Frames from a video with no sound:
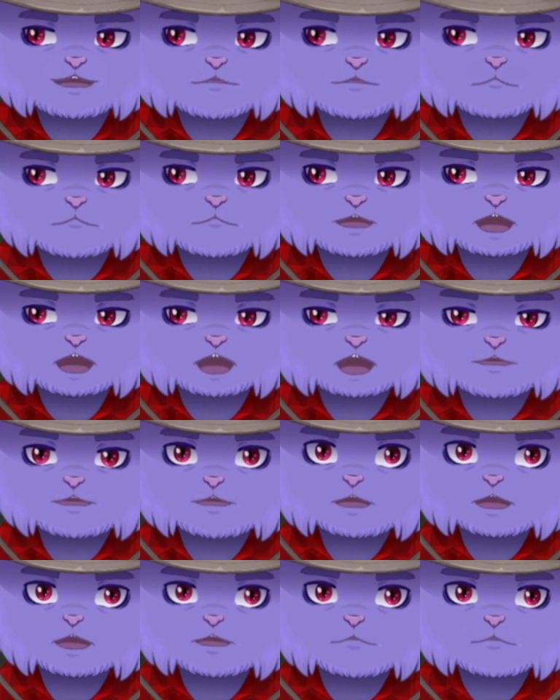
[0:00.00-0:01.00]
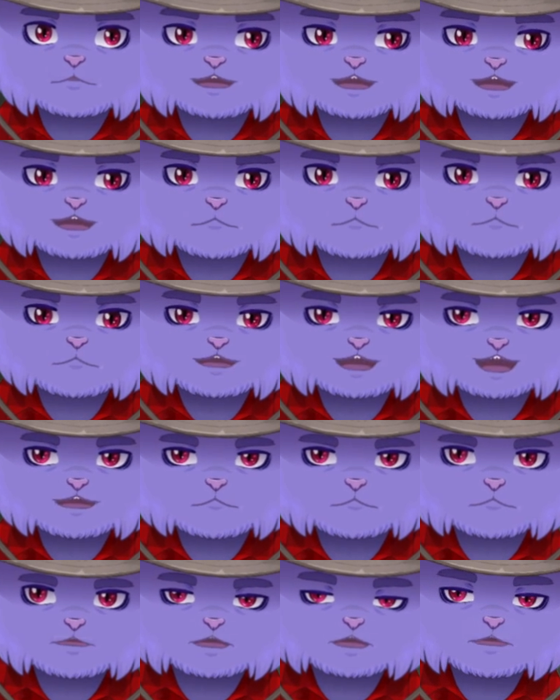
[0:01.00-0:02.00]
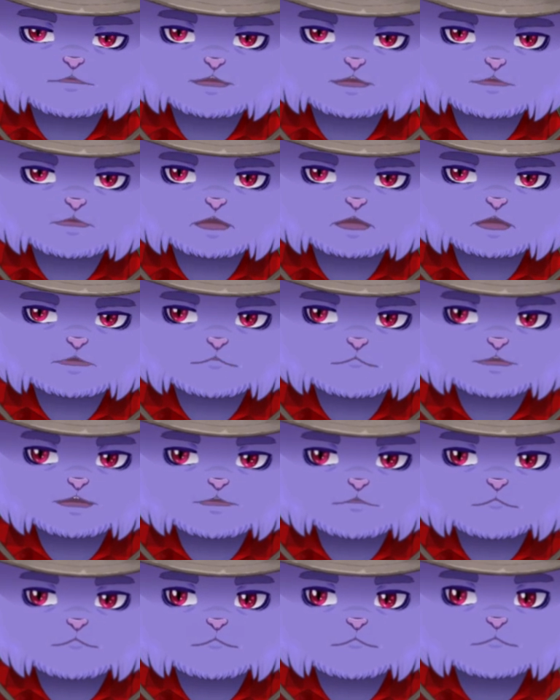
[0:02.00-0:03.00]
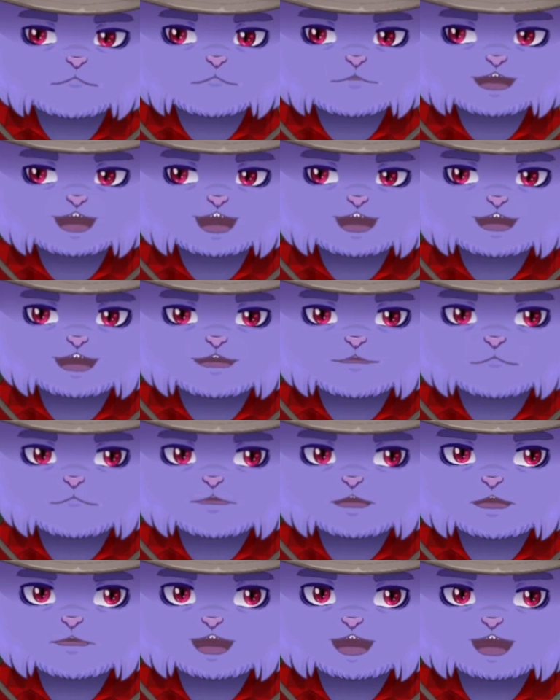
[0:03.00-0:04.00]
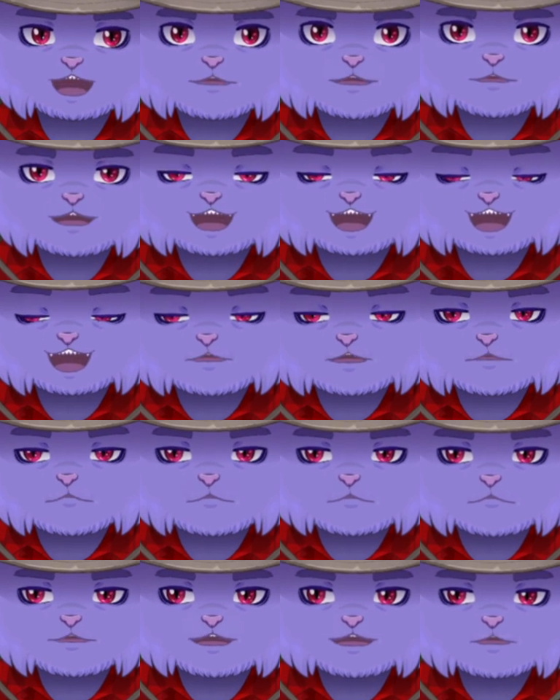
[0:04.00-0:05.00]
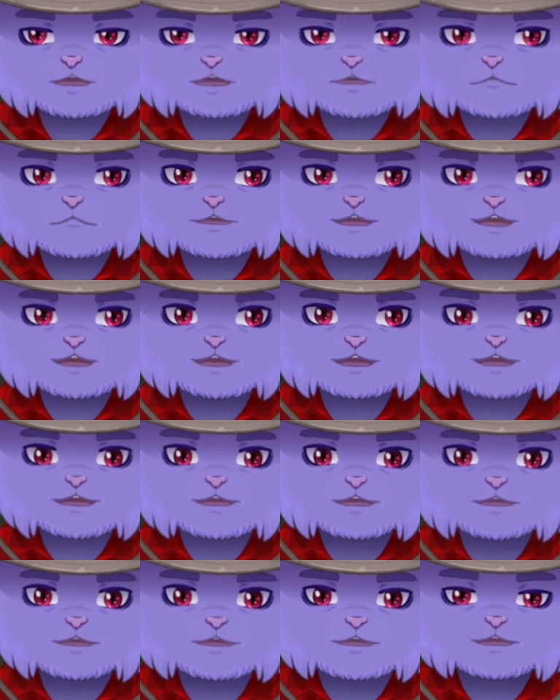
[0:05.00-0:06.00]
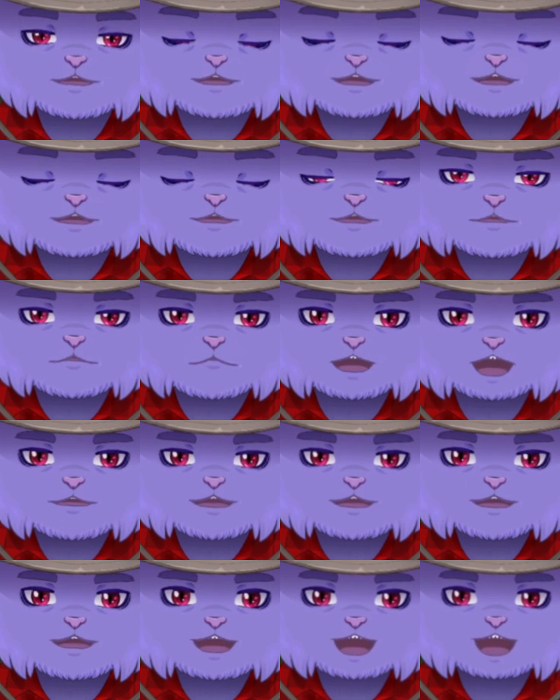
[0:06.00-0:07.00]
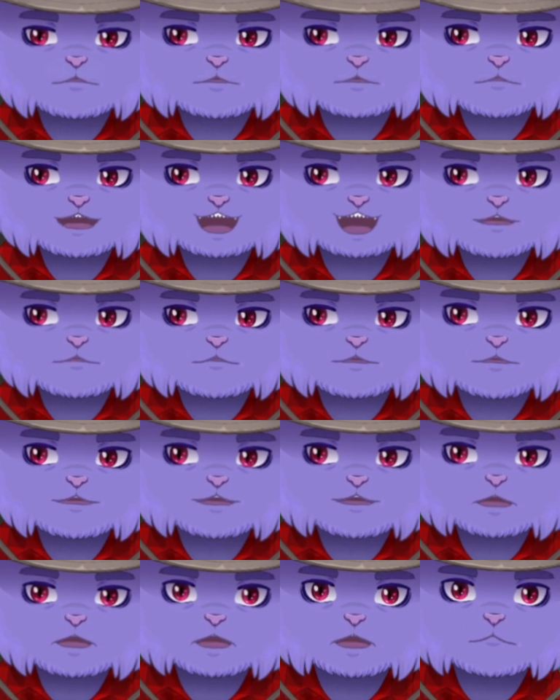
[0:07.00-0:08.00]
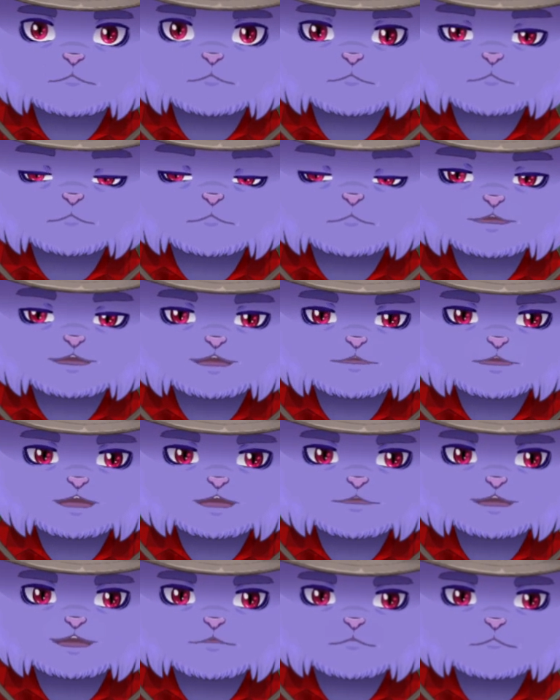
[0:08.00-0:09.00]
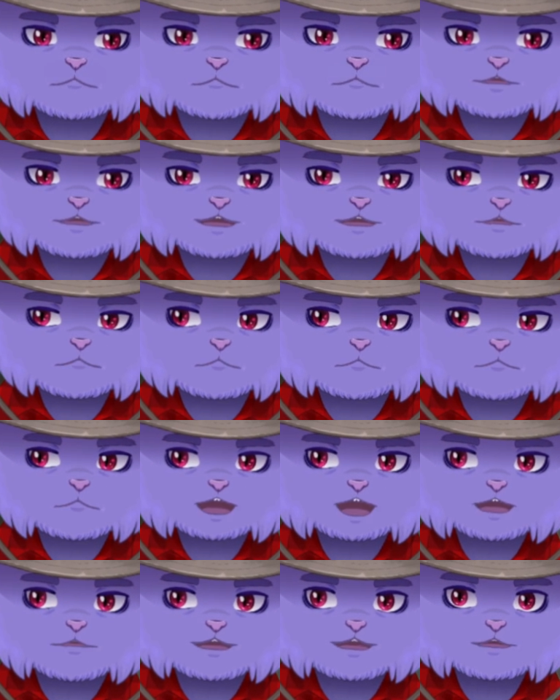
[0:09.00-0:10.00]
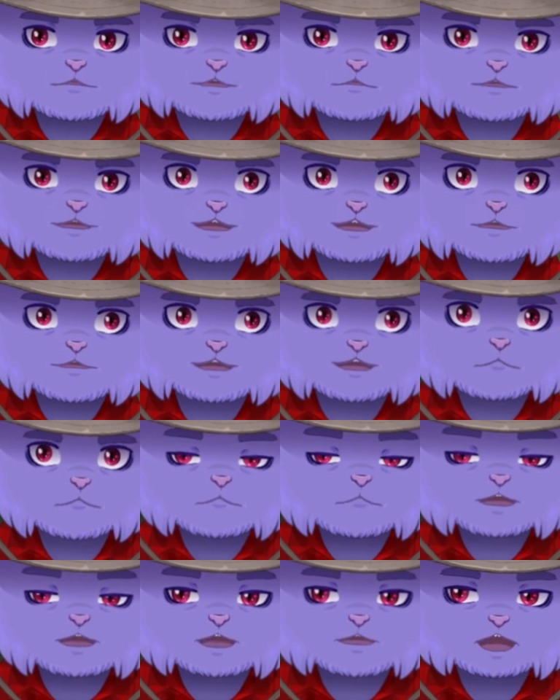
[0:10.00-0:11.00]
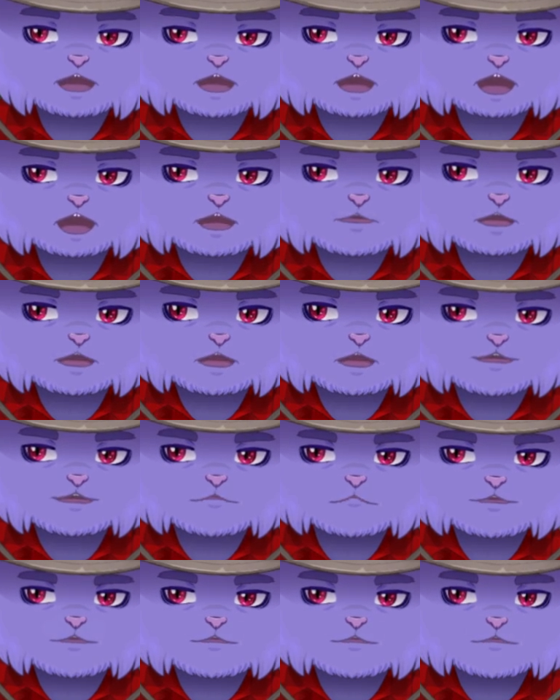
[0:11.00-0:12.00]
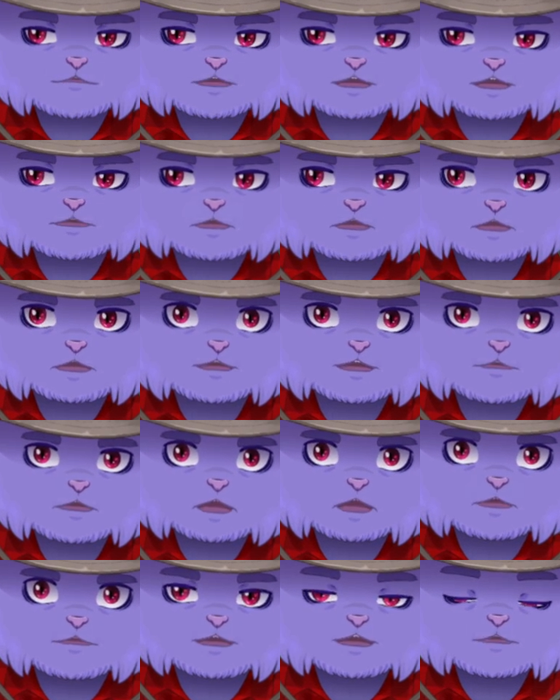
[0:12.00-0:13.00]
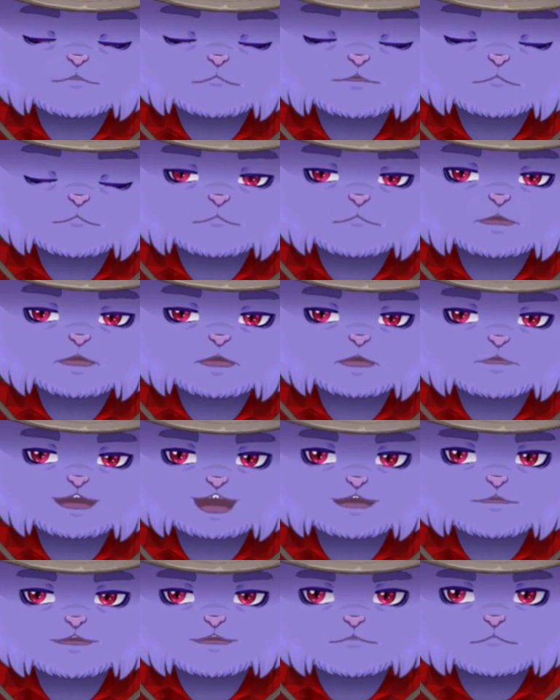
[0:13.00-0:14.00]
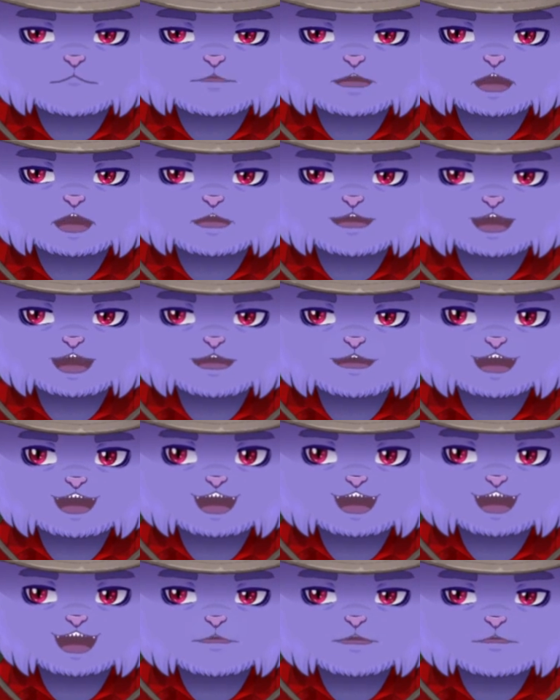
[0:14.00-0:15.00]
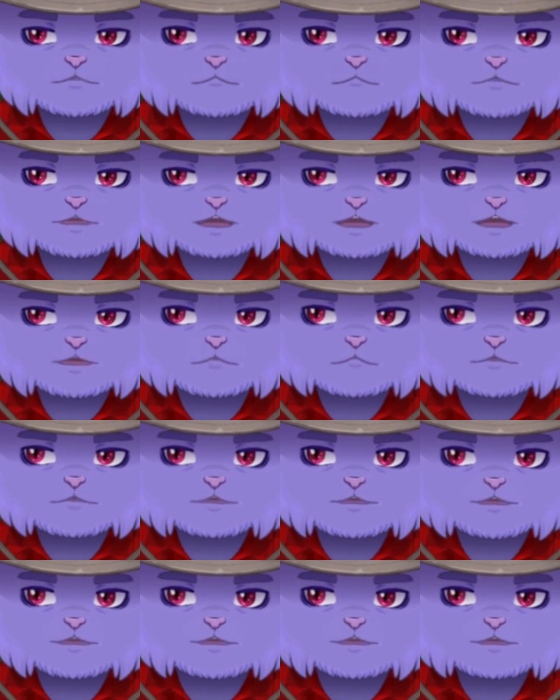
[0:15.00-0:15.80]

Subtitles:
and goes, whatever's at the bottom, that's what its name is. In Photoshop, it's the reverse. So in Photoshop, whenever you make a new layer, it'll be like layer 512, because it just keeps moving the number up, because Photoshop is fucking stupid.